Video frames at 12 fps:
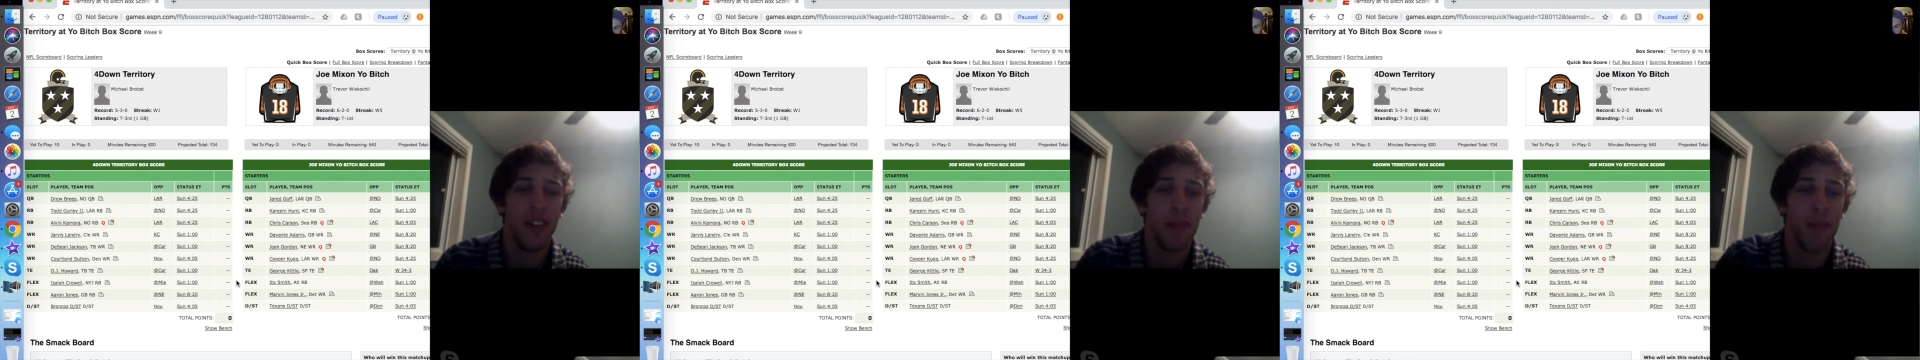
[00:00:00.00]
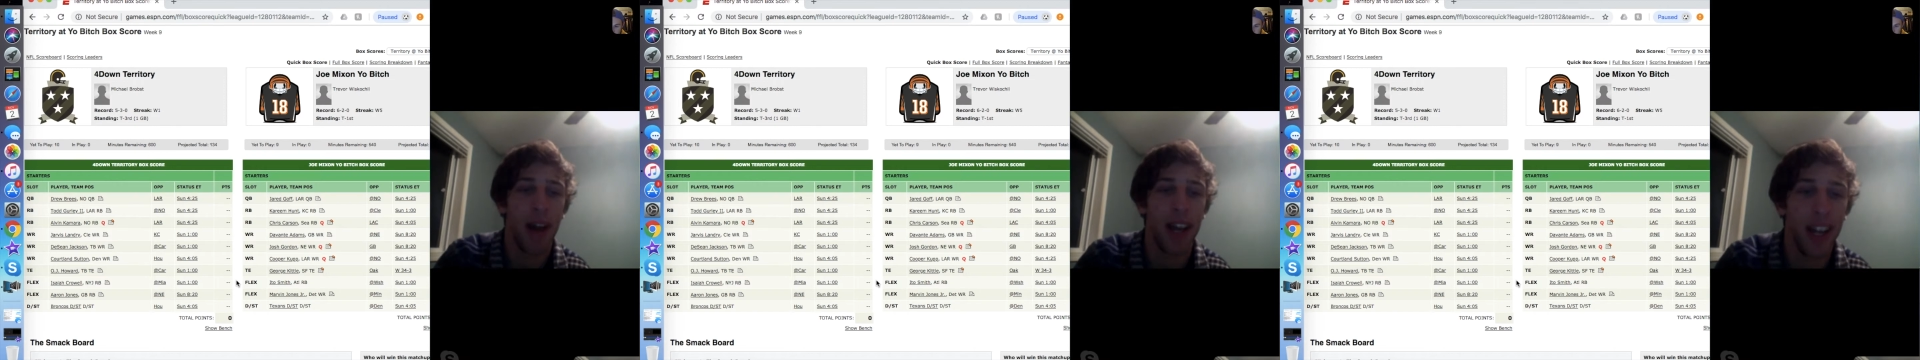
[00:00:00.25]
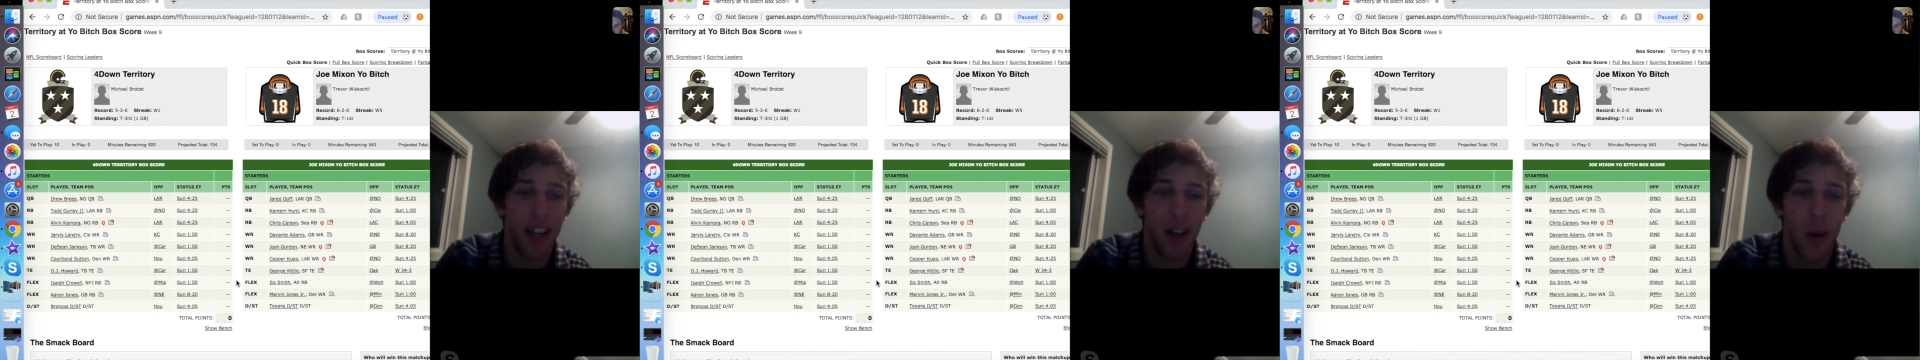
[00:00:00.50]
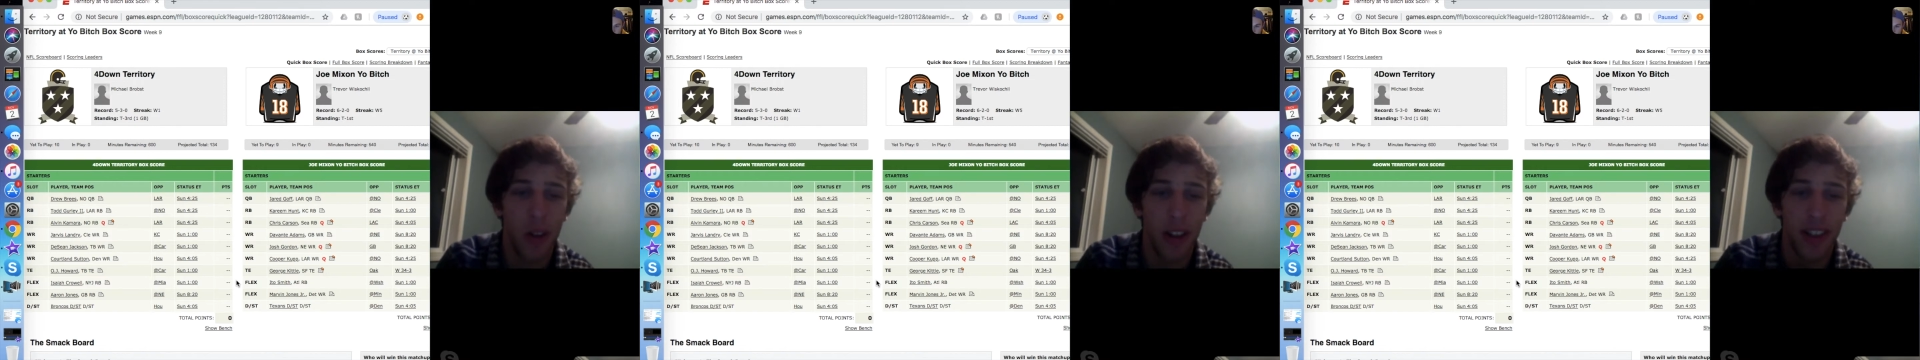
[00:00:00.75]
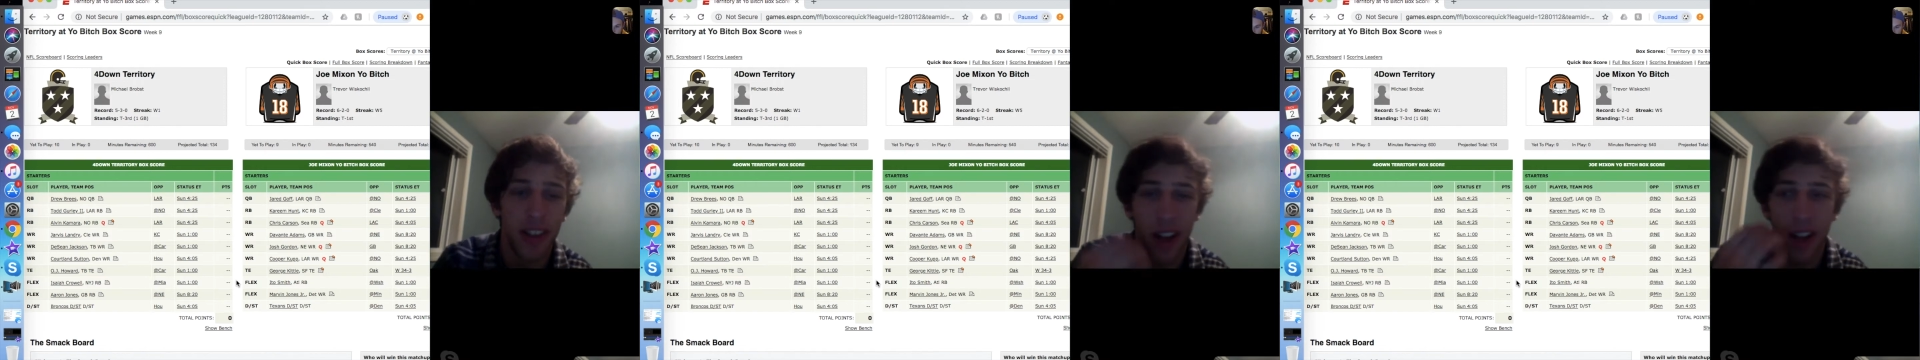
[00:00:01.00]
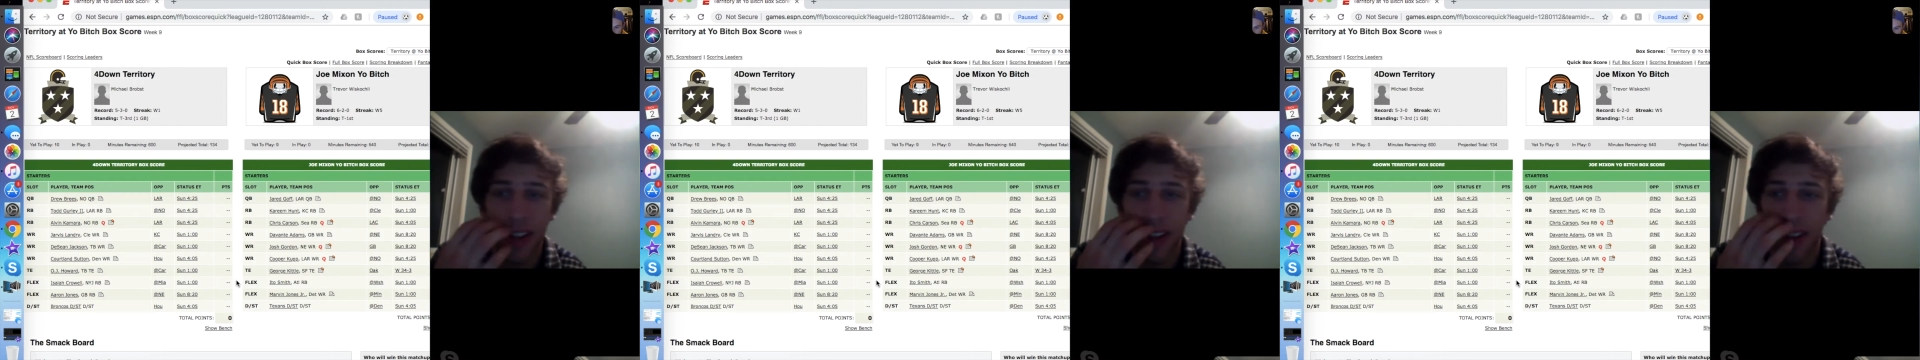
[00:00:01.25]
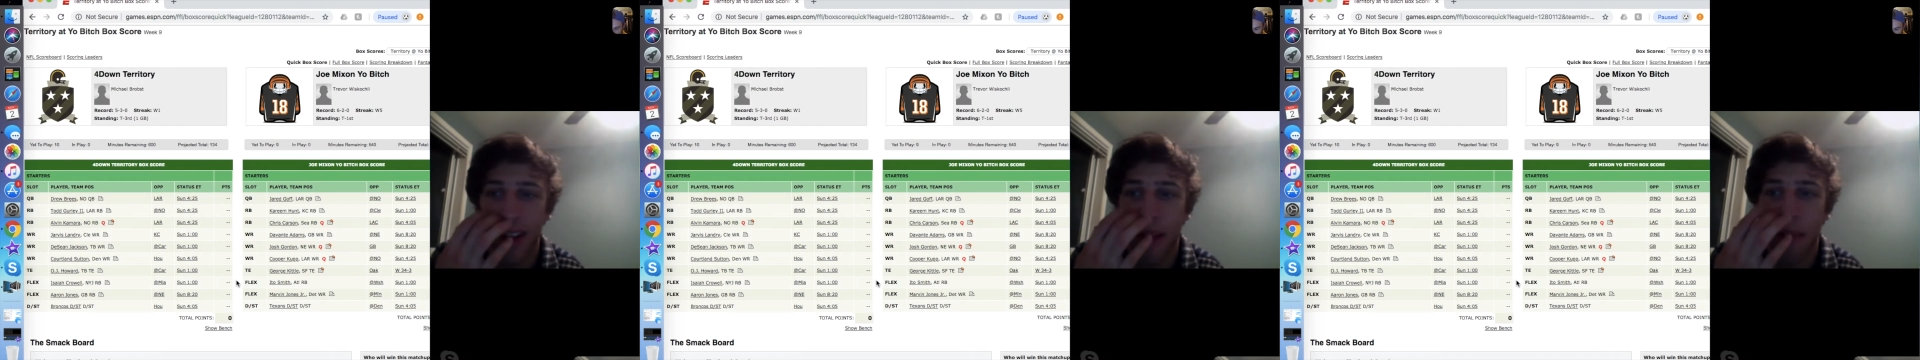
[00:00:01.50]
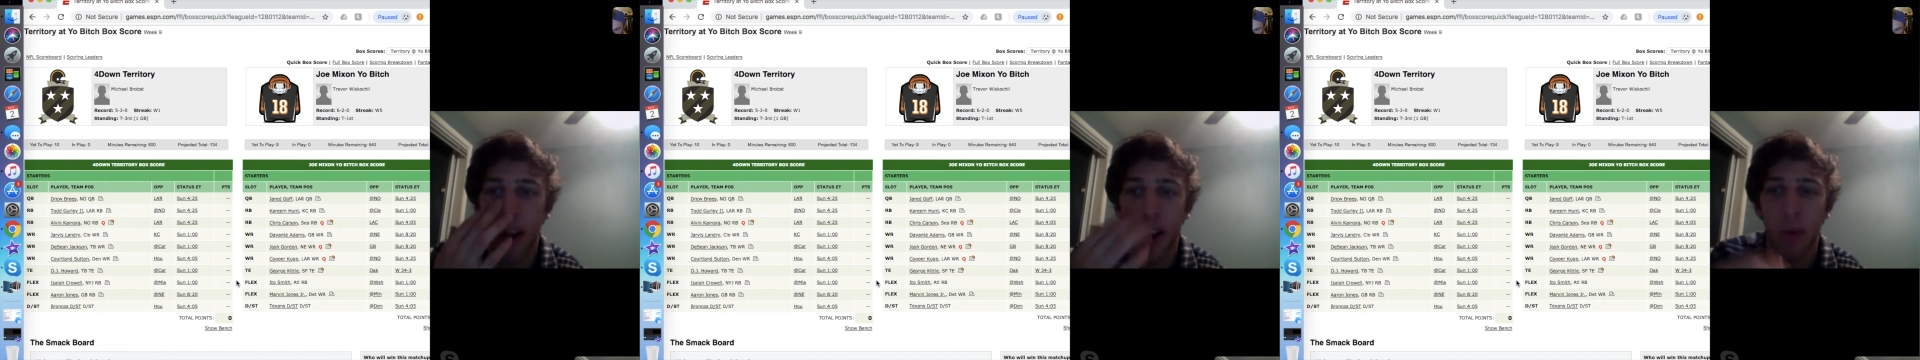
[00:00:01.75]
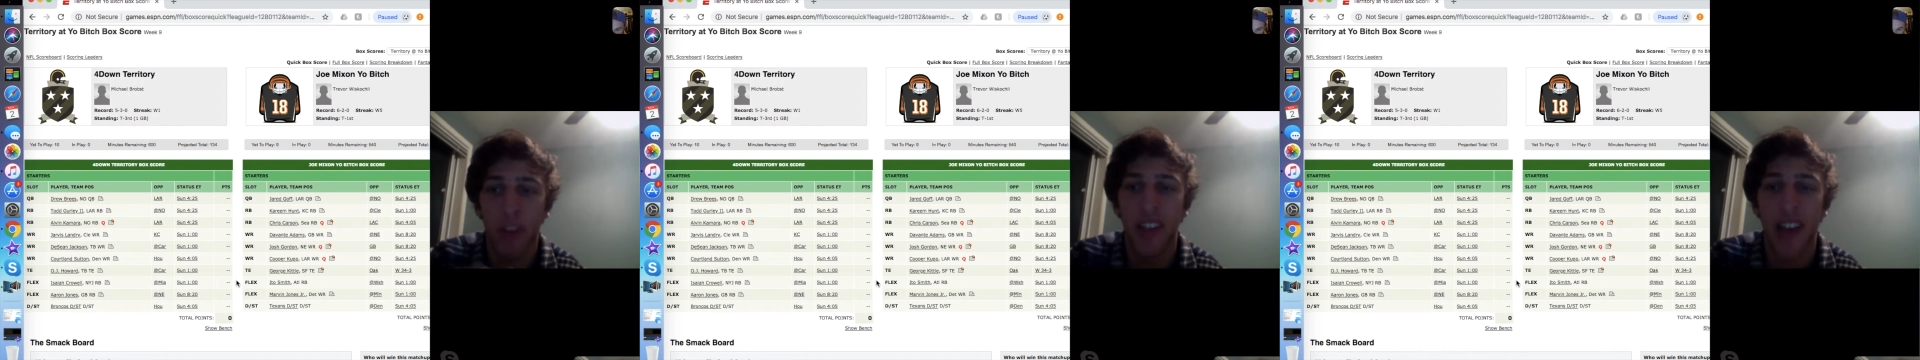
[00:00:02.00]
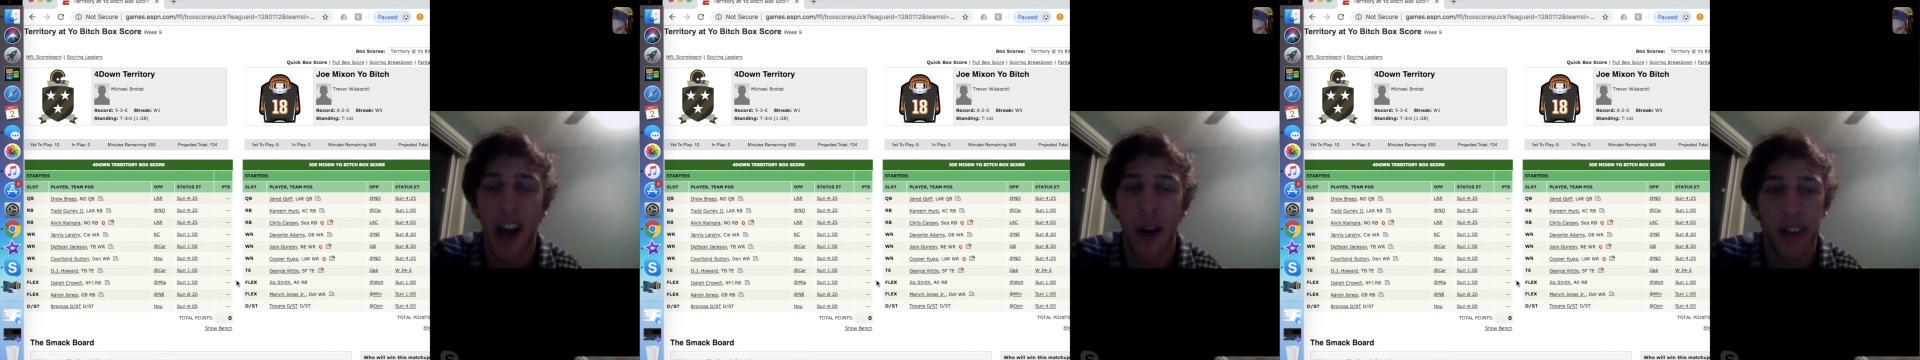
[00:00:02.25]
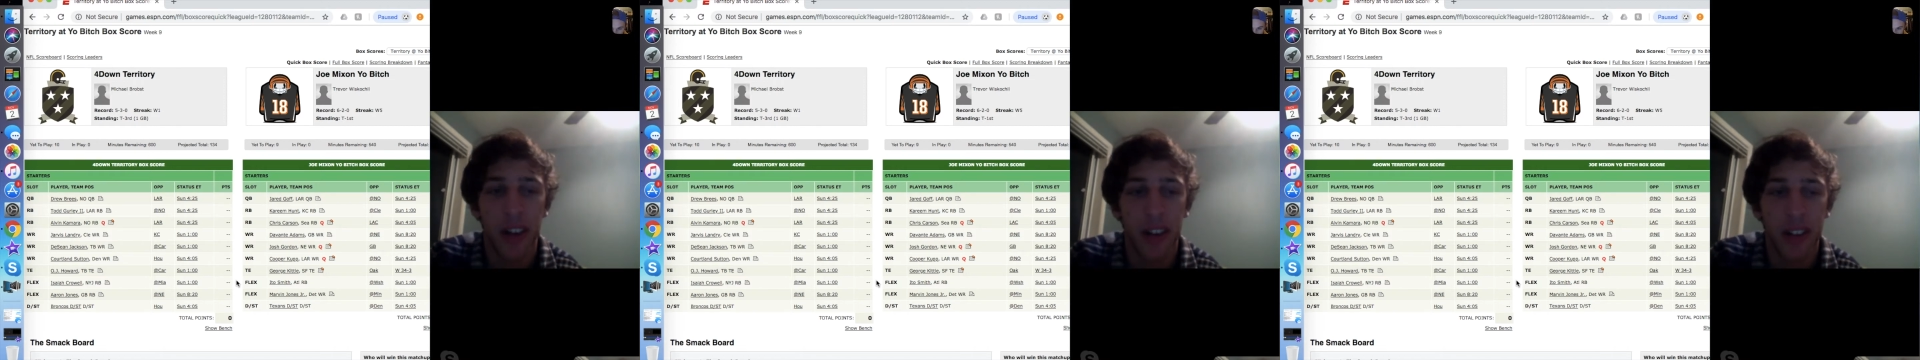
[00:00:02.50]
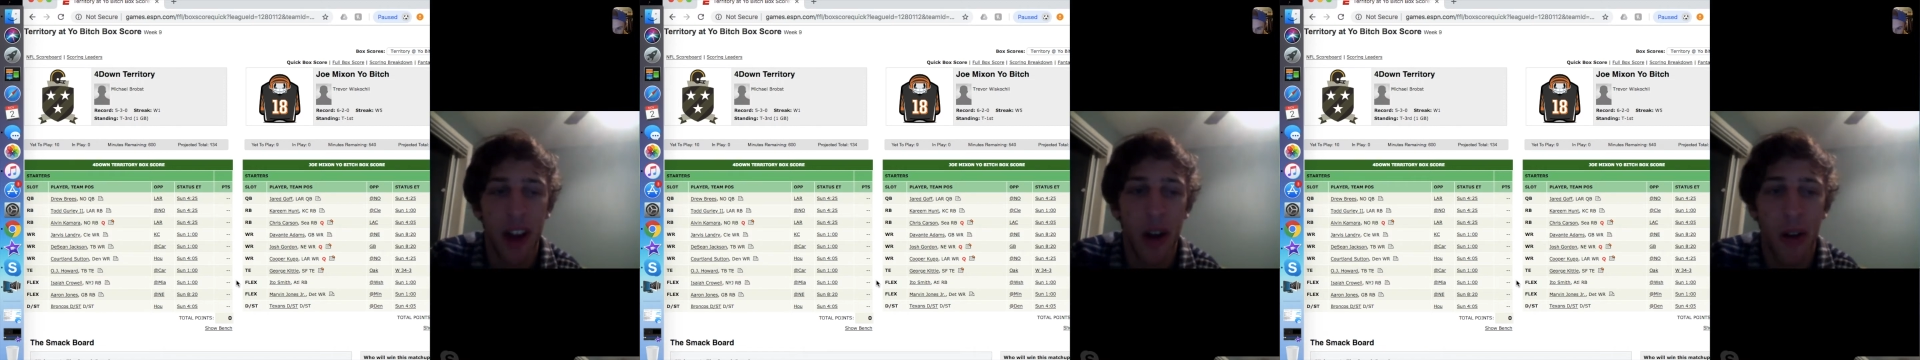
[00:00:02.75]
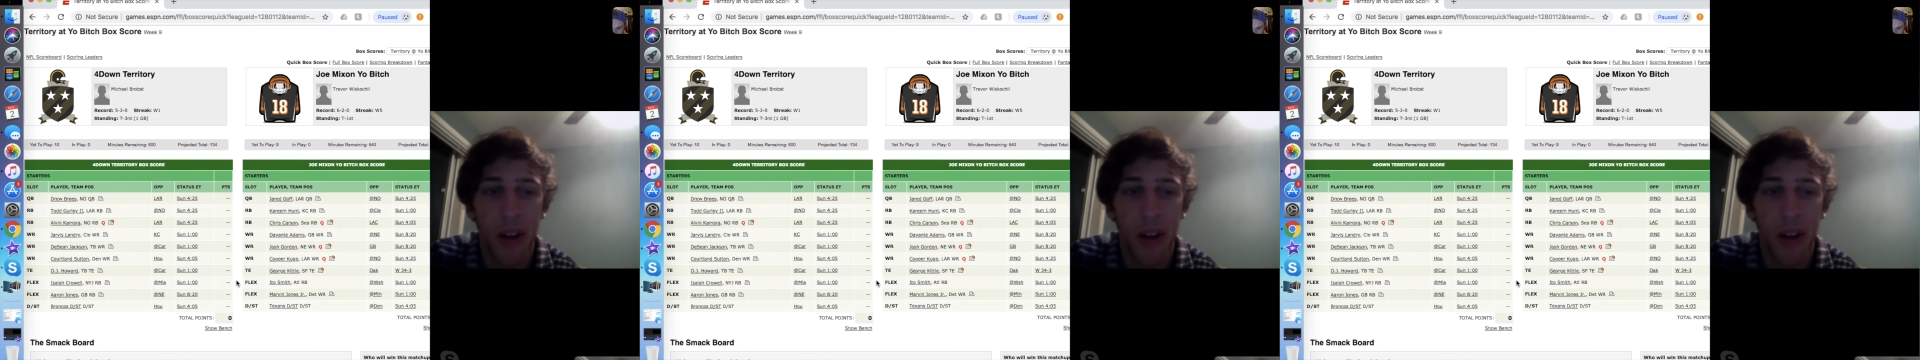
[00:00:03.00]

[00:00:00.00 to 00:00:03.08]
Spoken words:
and Mike getting Cortland Sutton that break. We'll see how it turns out.